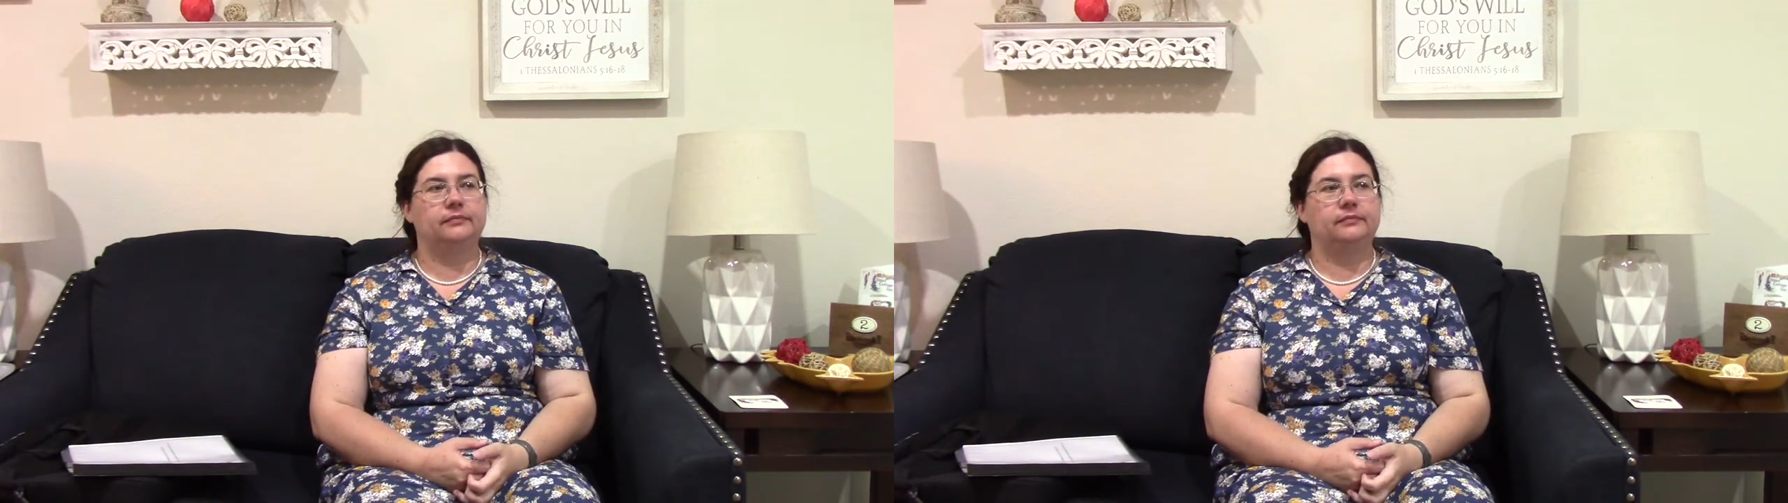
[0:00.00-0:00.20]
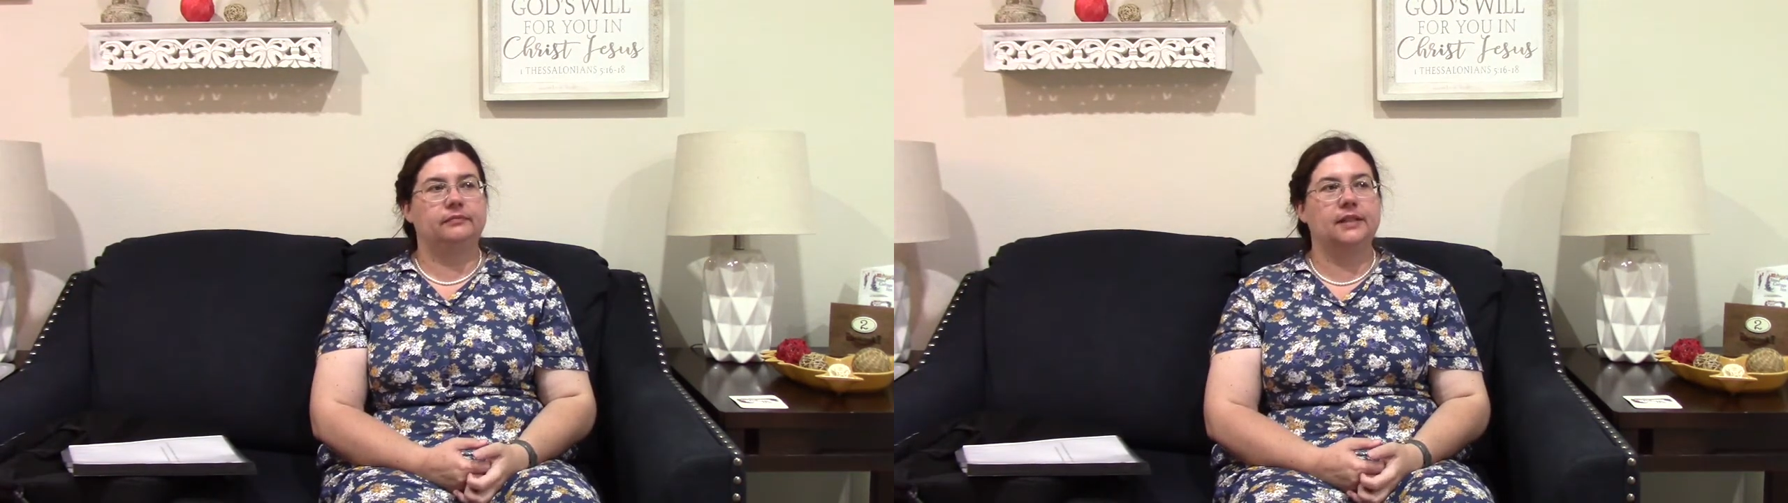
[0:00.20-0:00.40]

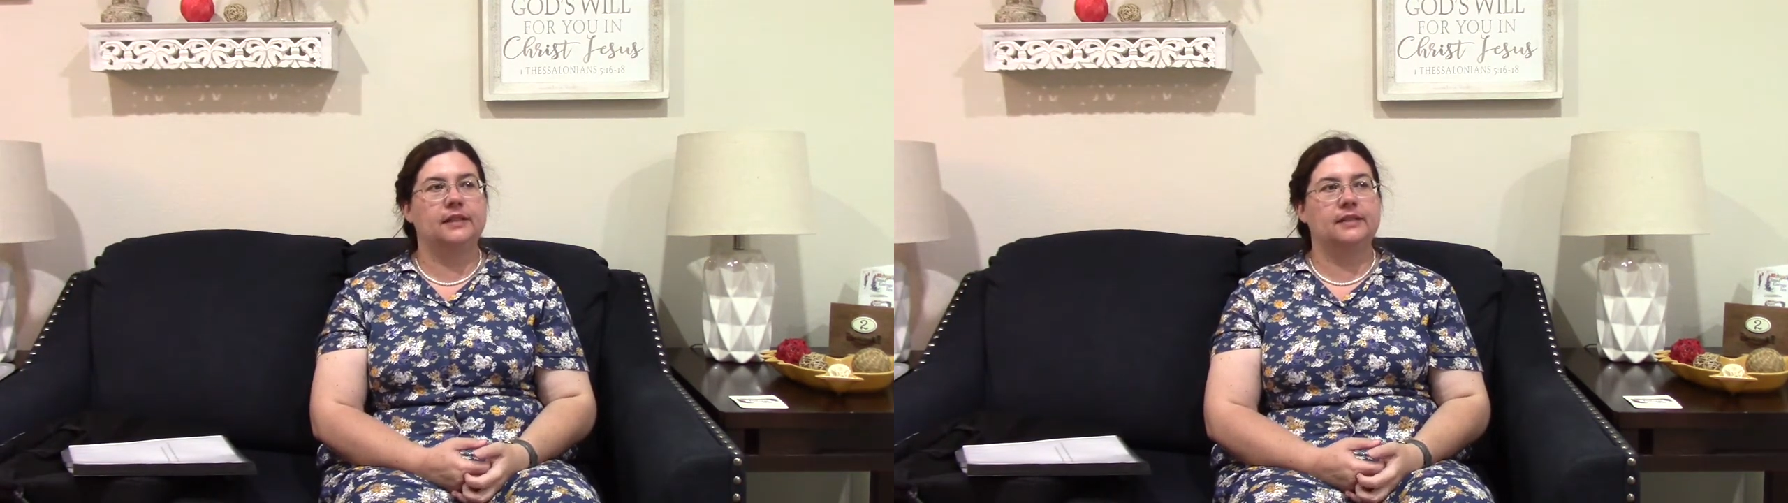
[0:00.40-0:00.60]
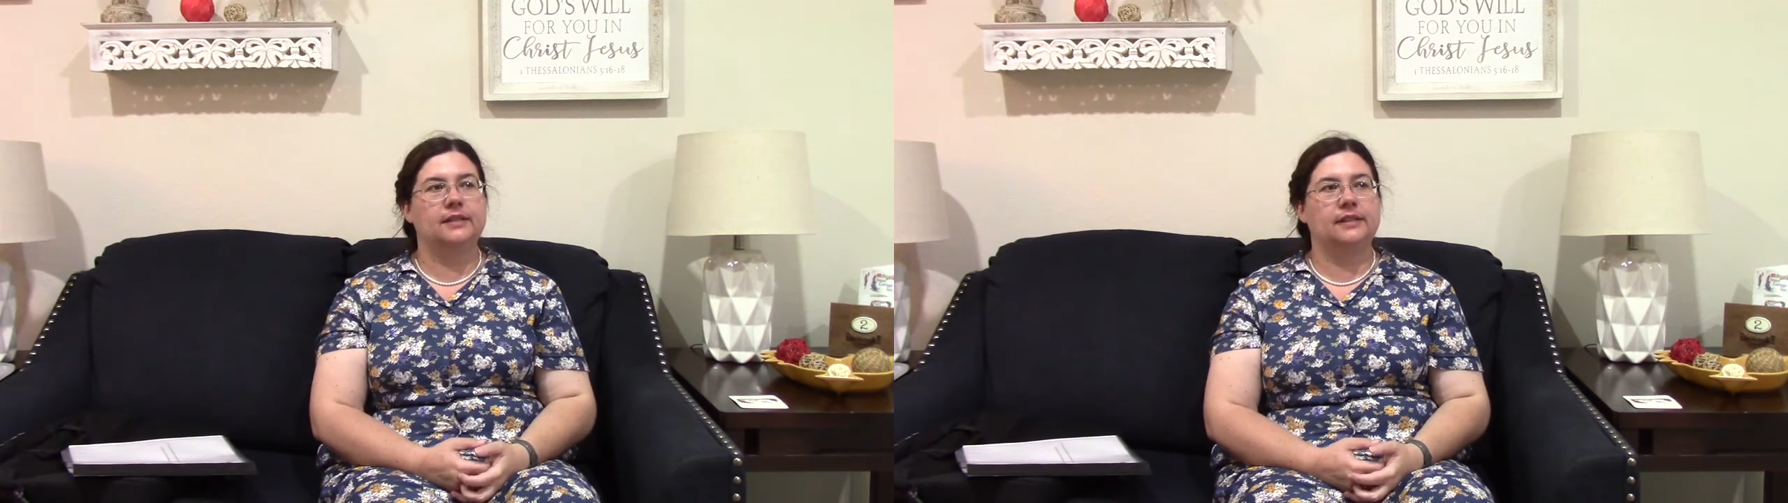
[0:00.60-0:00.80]

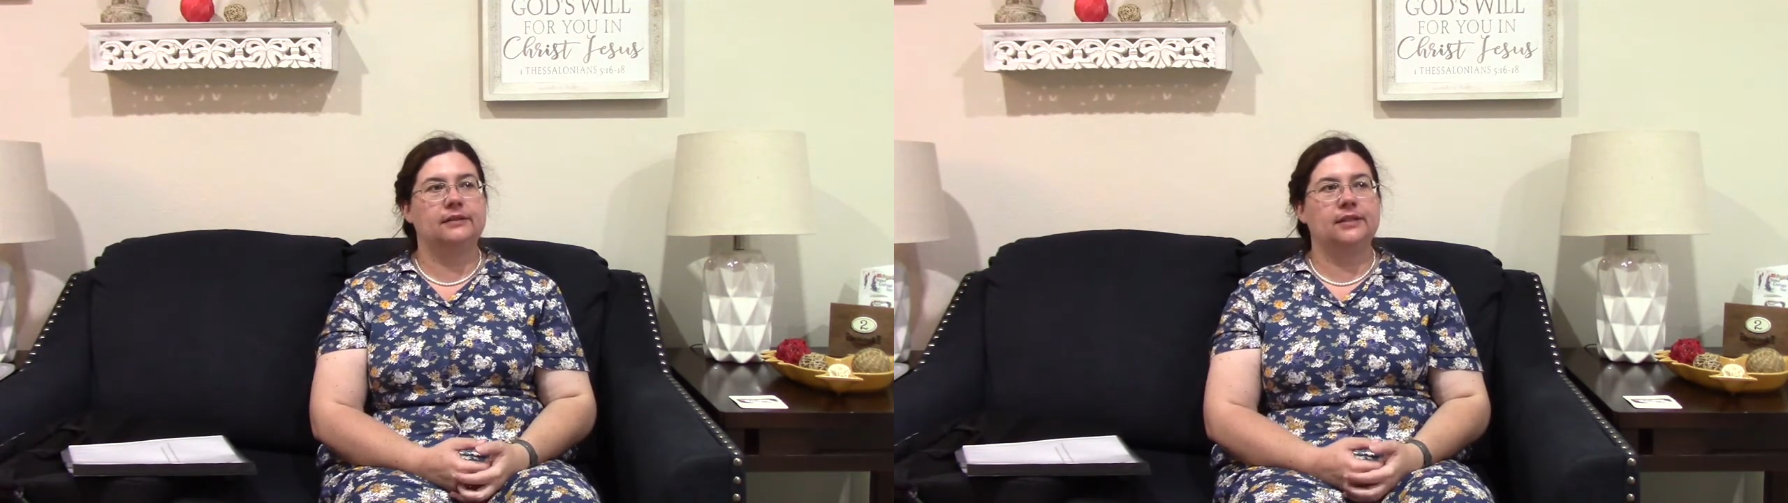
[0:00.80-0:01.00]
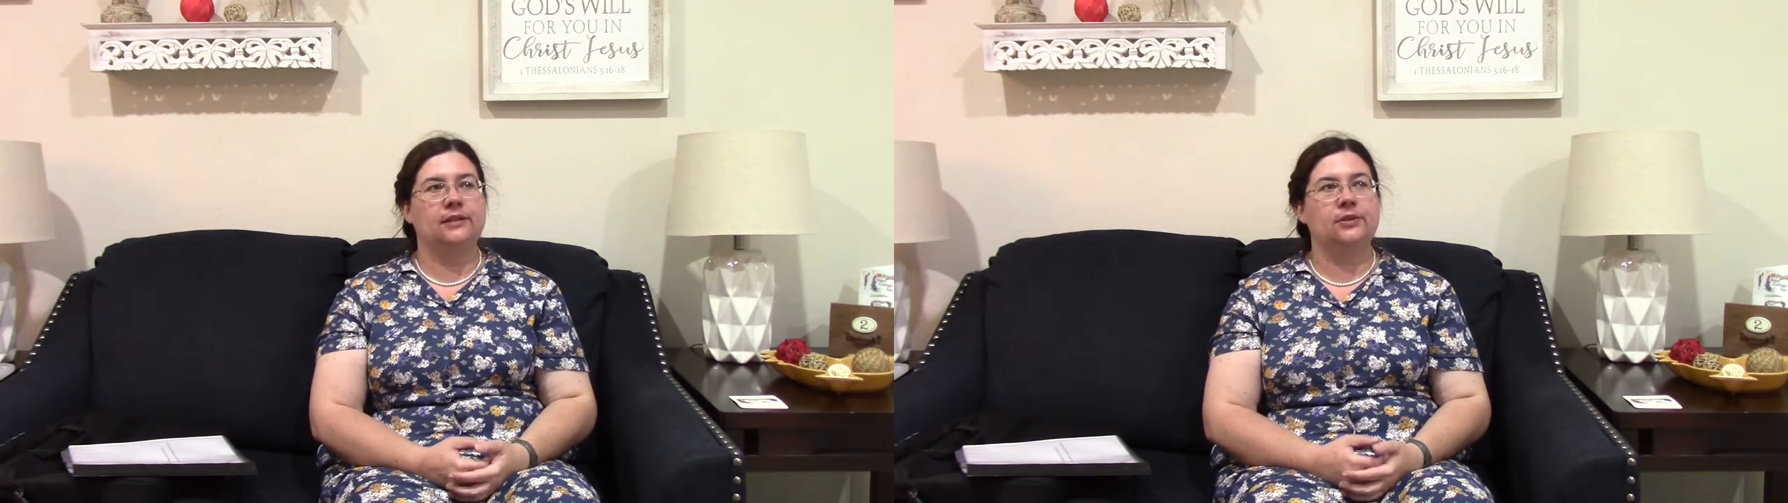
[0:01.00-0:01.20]
Because
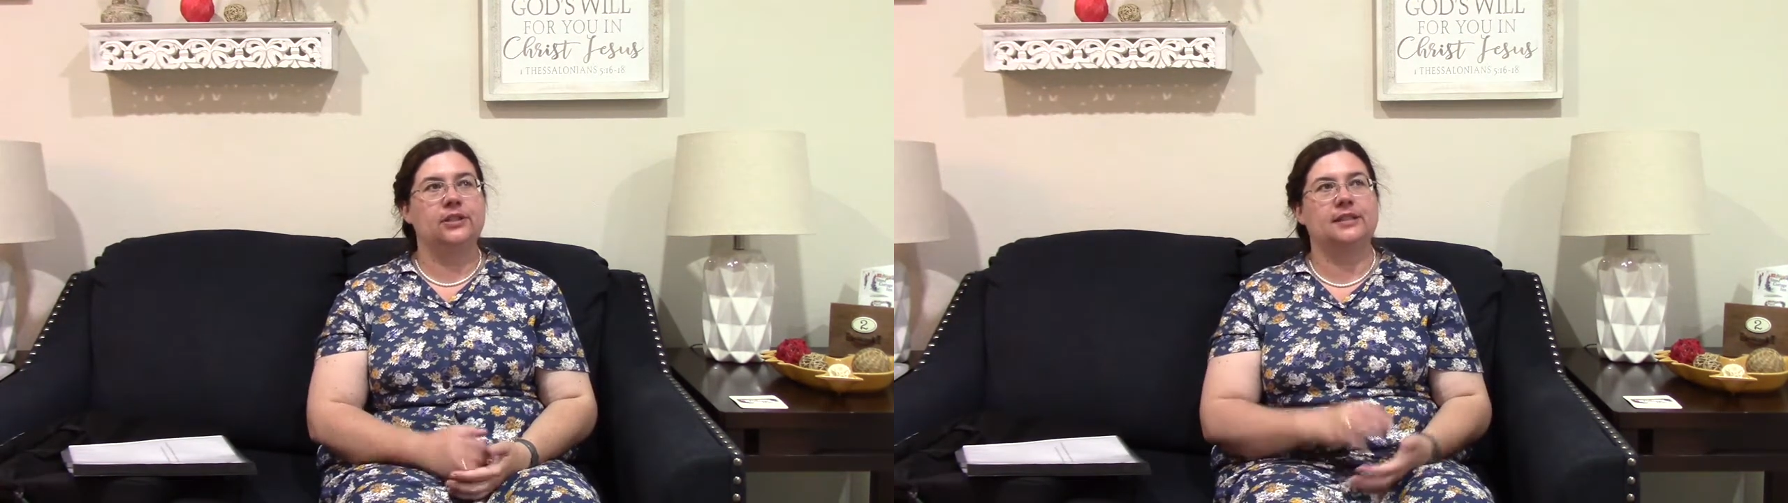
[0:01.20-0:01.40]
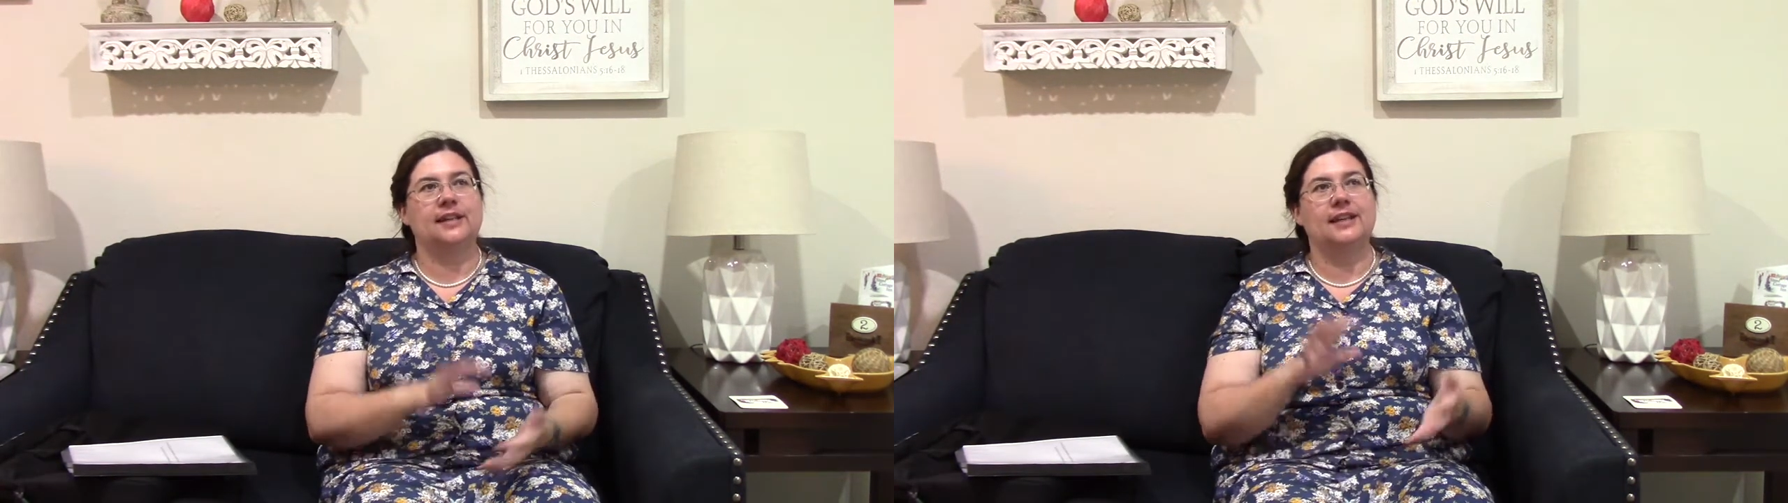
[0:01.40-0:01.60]
it was
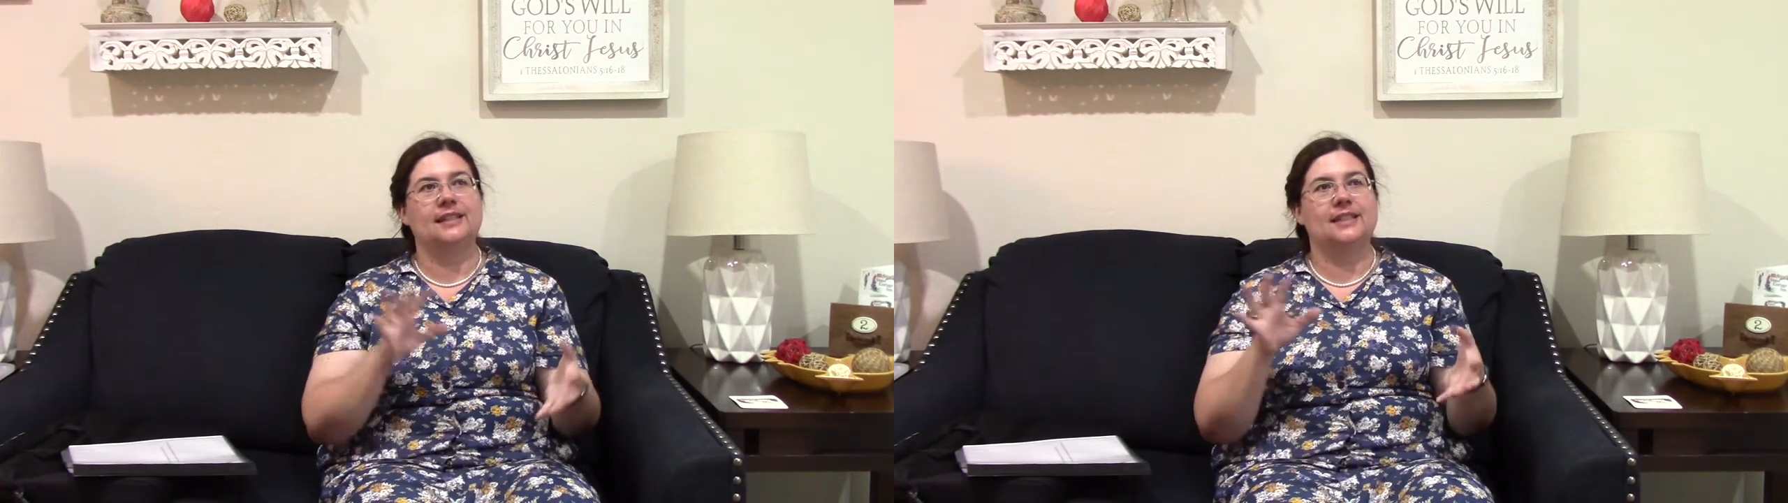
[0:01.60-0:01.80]
just kind of